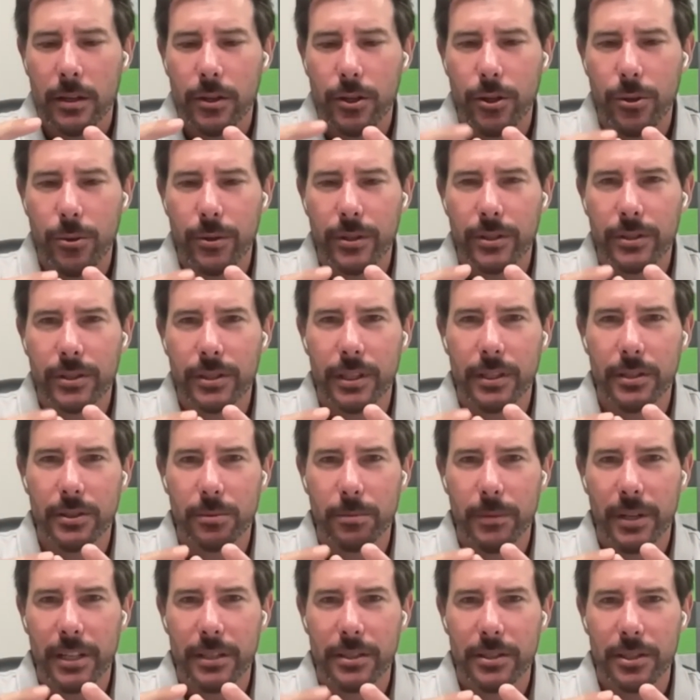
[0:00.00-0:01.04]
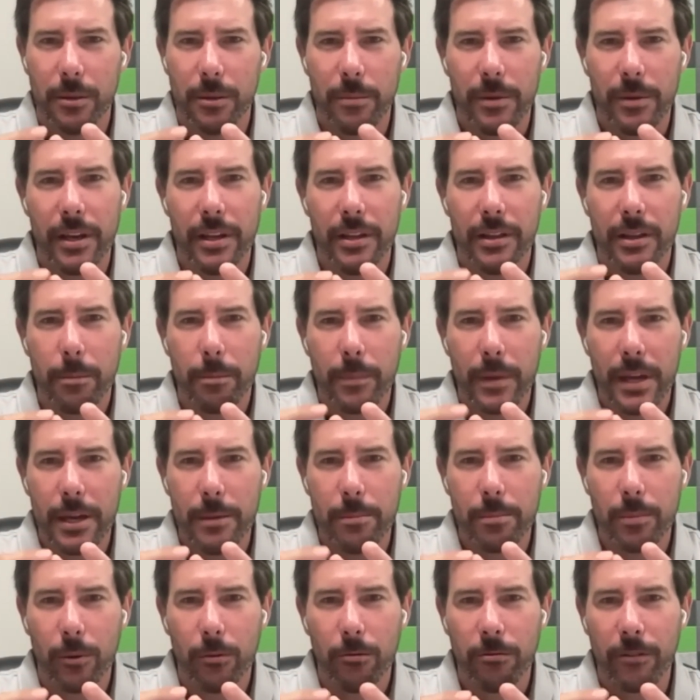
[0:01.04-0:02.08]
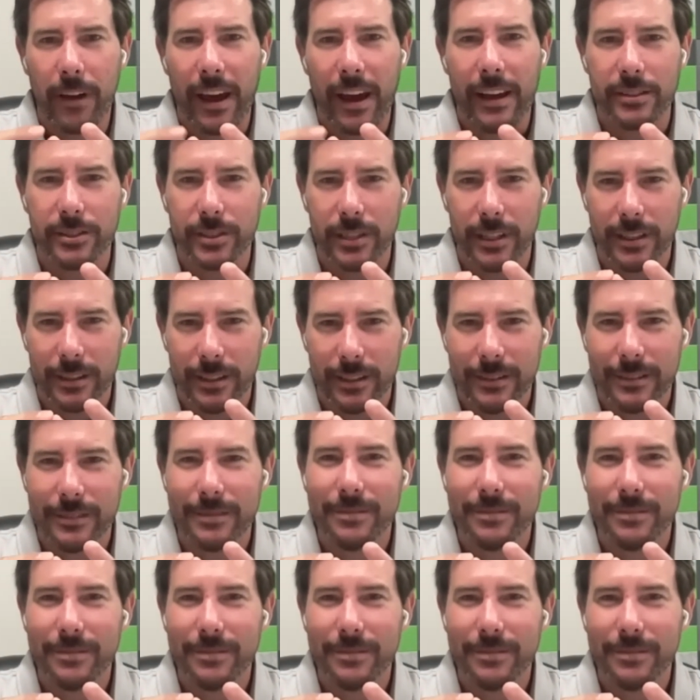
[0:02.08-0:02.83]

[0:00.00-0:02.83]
Unison is meant to be the people facet.